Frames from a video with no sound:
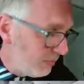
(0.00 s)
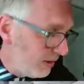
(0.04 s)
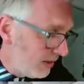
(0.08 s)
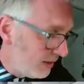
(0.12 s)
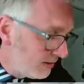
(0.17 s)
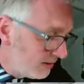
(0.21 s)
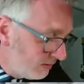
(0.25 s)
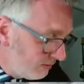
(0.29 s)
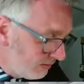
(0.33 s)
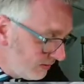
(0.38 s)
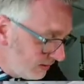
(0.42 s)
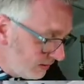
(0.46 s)

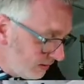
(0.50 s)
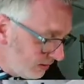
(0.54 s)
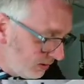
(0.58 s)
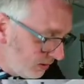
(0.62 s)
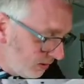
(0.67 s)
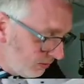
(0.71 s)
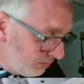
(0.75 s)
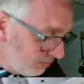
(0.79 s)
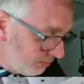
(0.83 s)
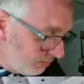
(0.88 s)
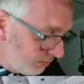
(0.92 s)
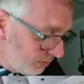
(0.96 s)
bits of the
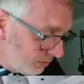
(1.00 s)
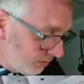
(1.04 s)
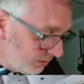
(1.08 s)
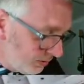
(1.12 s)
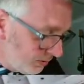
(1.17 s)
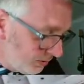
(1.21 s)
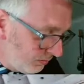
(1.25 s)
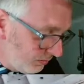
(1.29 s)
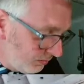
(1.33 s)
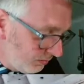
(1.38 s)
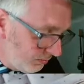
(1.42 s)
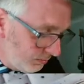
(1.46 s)
other
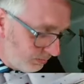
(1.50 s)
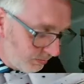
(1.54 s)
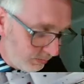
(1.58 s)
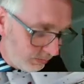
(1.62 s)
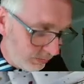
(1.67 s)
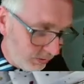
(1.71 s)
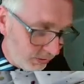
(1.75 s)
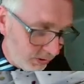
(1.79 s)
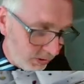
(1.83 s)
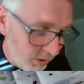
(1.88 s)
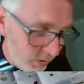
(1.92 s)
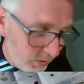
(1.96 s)
blue
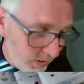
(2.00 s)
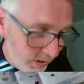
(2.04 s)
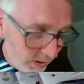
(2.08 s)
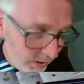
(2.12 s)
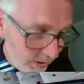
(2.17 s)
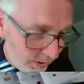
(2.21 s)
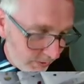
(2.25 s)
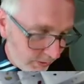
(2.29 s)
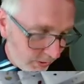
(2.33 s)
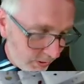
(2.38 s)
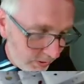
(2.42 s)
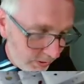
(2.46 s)
showing
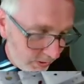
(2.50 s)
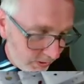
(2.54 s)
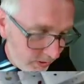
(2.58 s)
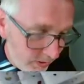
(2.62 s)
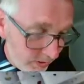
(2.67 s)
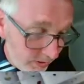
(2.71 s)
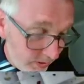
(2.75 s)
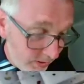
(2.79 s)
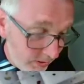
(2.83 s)
through.